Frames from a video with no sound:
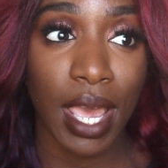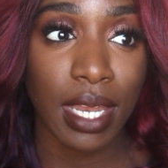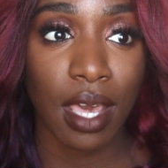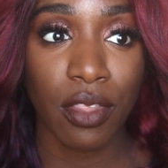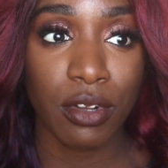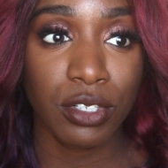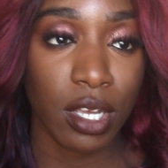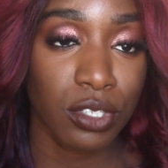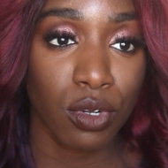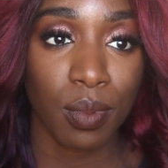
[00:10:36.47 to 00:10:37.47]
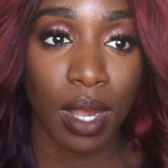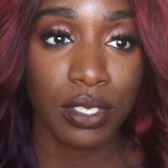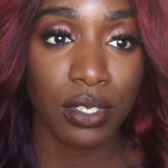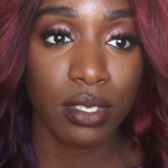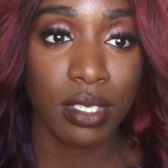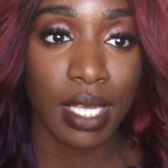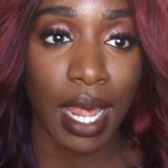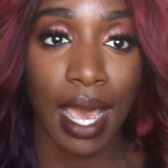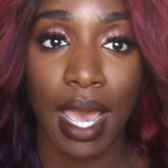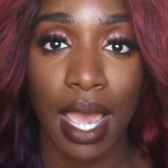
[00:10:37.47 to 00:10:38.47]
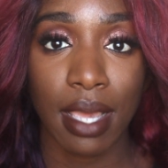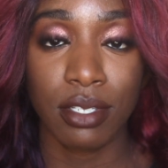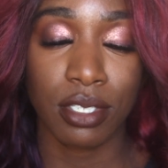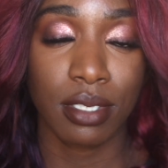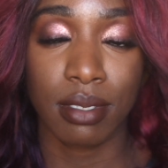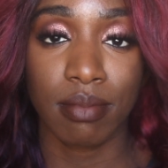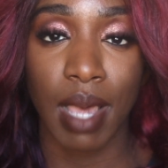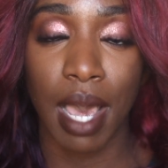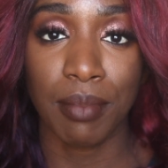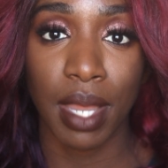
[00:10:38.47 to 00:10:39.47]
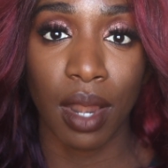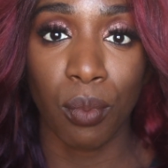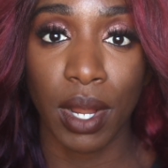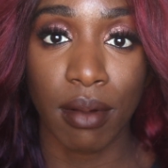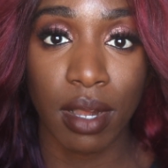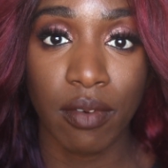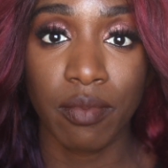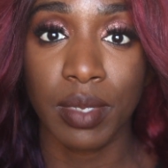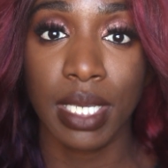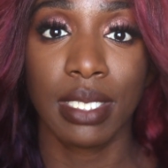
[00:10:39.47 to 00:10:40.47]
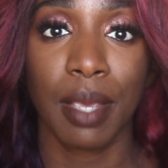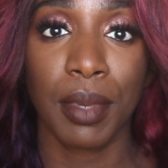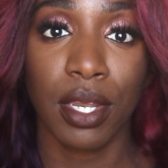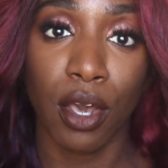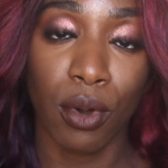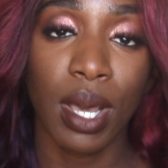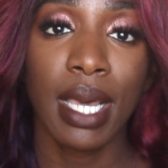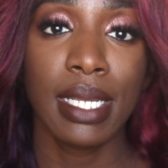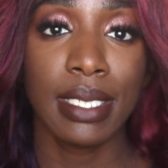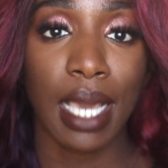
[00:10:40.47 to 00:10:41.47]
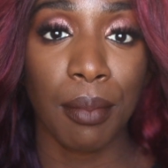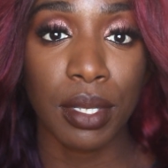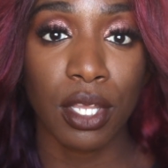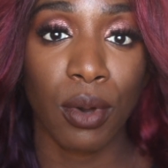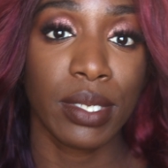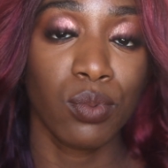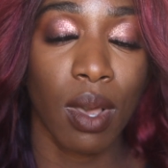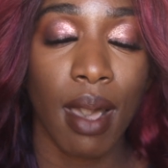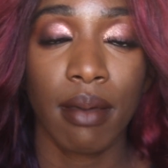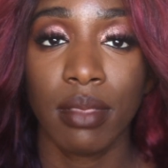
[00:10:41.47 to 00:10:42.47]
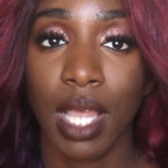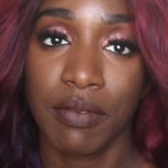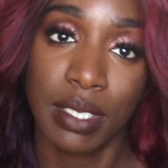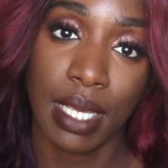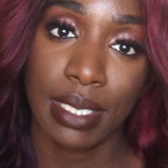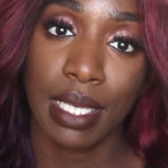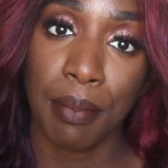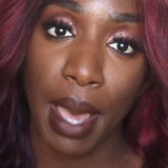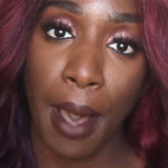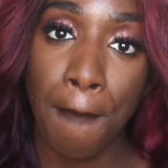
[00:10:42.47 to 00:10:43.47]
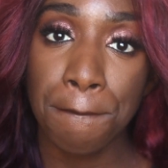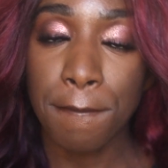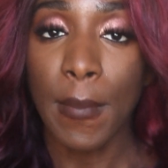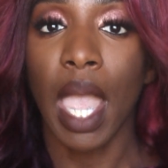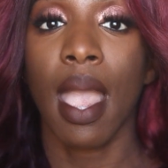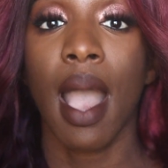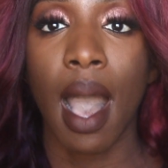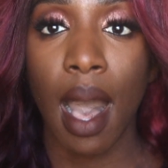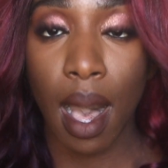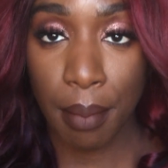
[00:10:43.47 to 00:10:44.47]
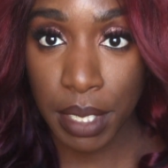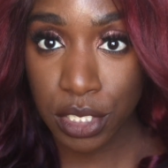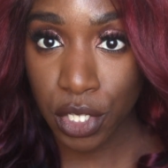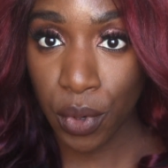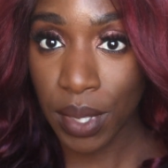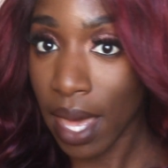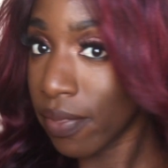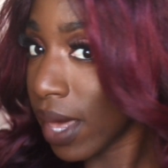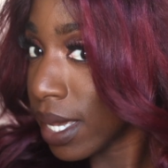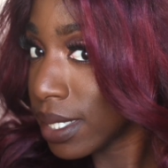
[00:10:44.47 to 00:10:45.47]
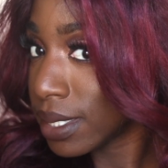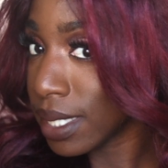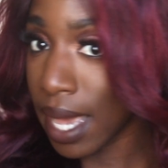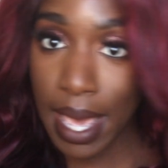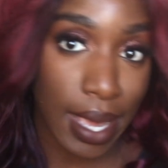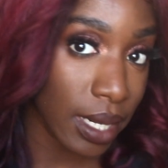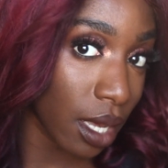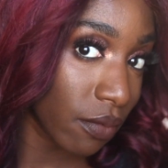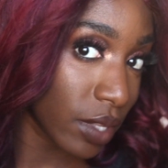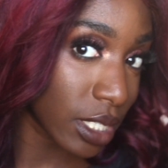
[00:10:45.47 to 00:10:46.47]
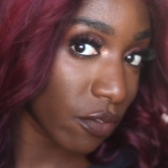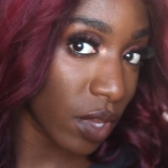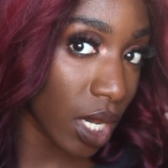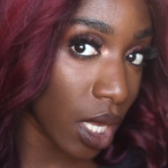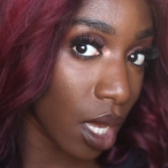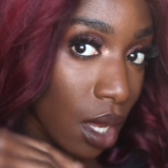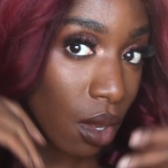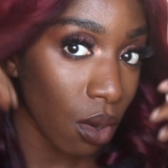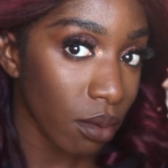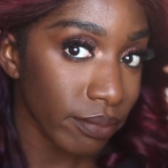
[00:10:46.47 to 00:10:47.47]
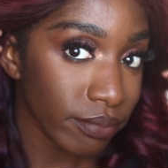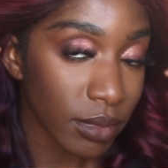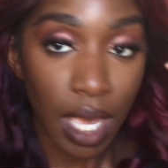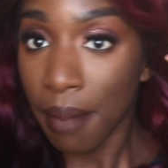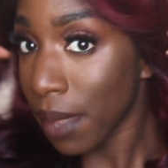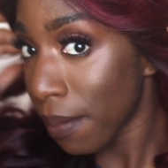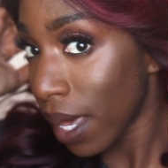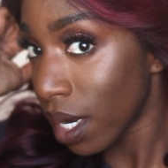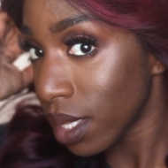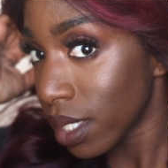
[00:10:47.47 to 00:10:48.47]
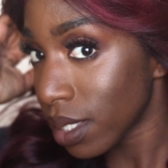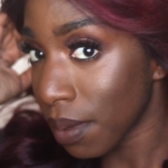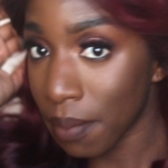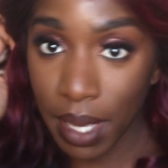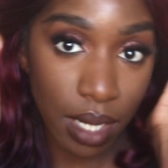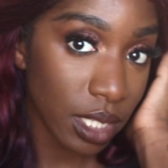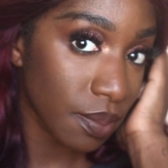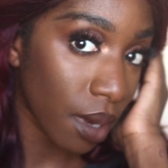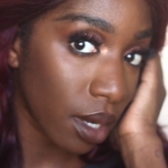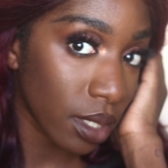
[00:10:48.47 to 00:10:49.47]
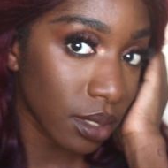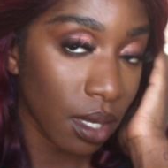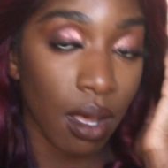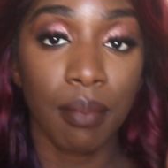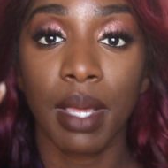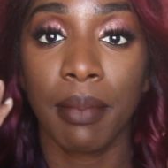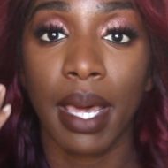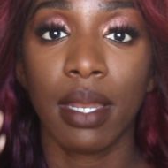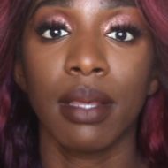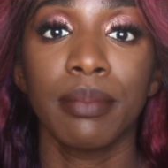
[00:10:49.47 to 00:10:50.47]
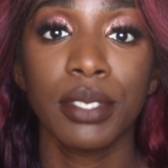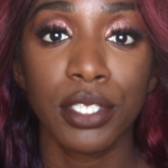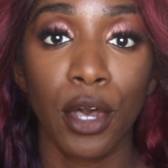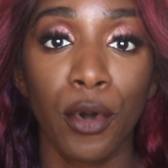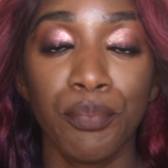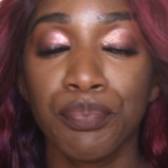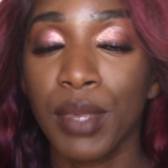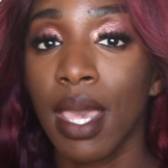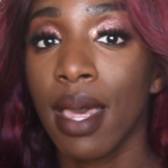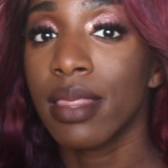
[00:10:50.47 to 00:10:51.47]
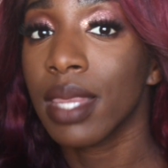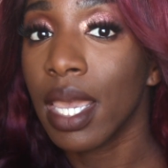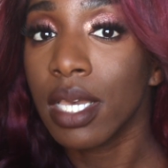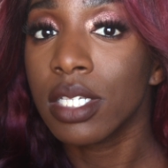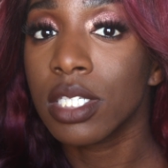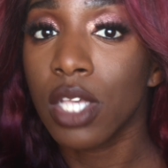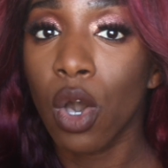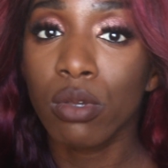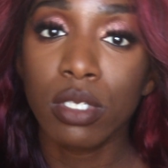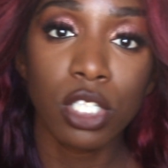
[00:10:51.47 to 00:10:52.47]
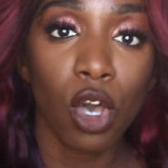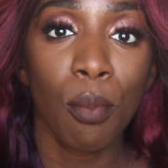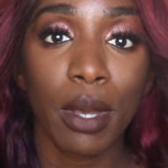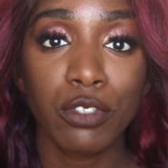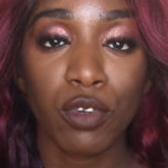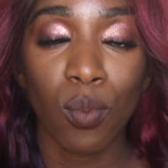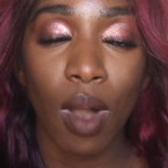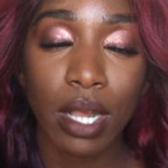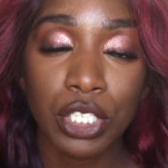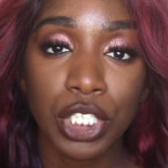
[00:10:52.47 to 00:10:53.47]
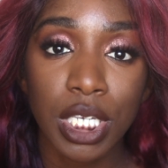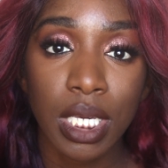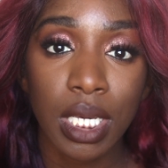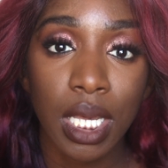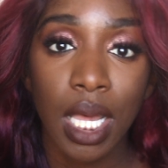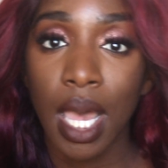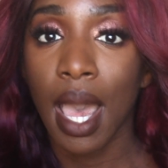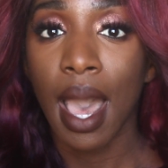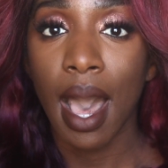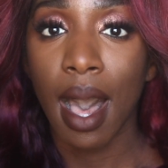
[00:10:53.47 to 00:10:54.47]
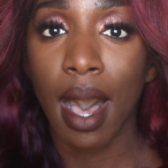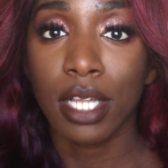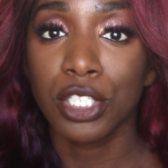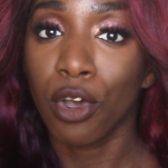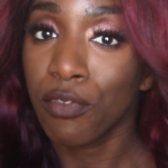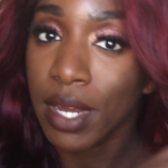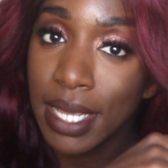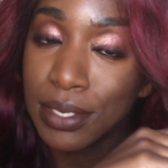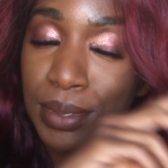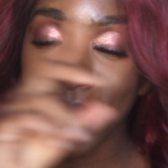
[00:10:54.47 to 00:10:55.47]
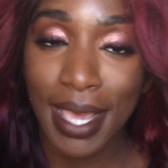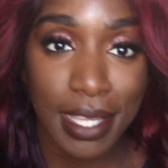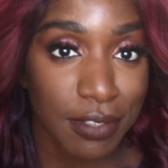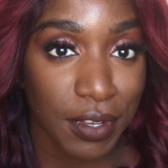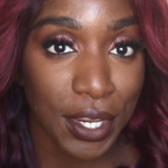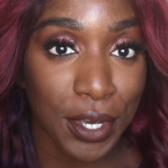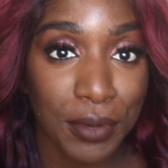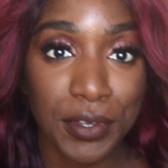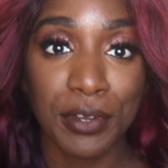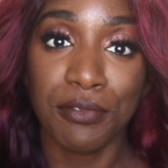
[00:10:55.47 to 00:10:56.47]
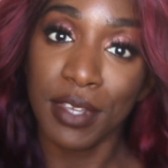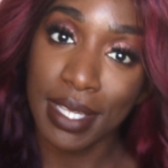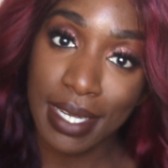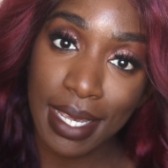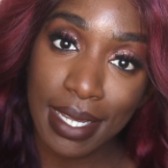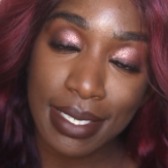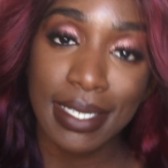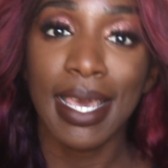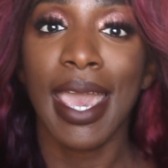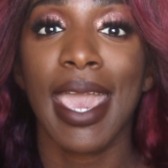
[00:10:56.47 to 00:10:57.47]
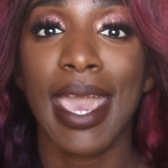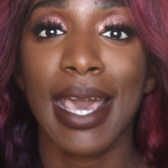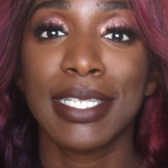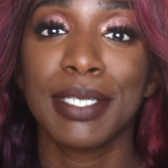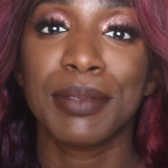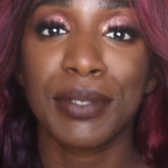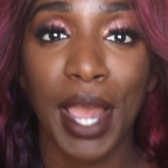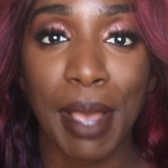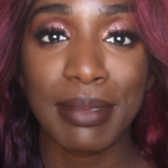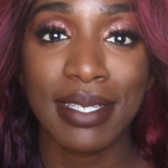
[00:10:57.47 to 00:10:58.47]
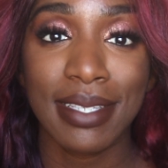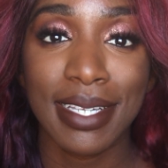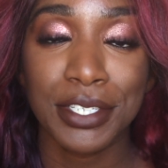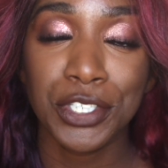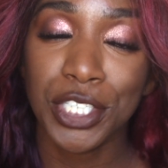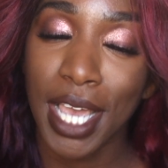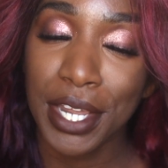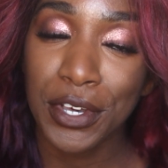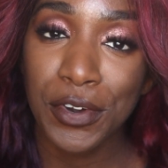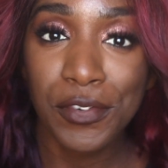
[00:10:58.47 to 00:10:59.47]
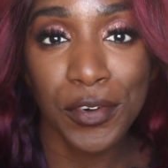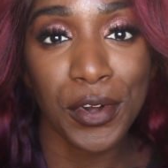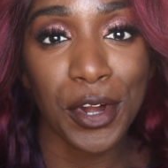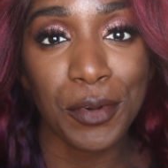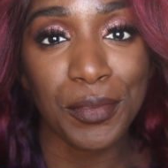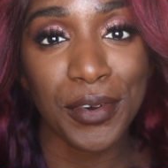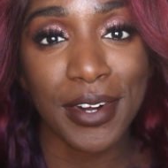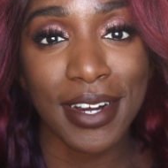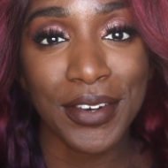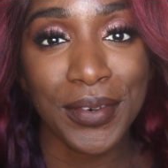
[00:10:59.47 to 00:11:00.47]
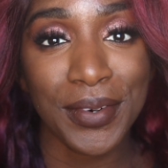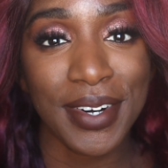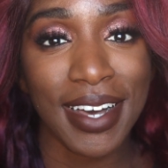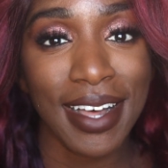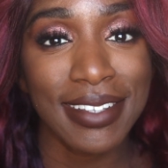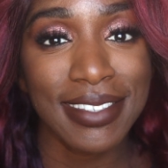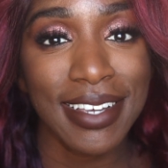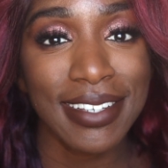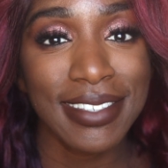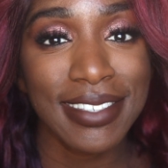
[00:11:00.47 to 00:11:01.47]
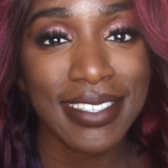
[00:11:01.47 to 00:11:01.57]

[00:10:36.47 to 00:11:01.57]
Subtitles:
any other drugstore bronzers that I just am not aware of, please let me know down below as well. I would love to test them out. So yeah, that is the end of this video. I'm not mad at these products, y'all. I'm not mad at them. So thanks so much for watching. Don't forget to like this video if you're feeling it, and subscribe to this channel for more cool content.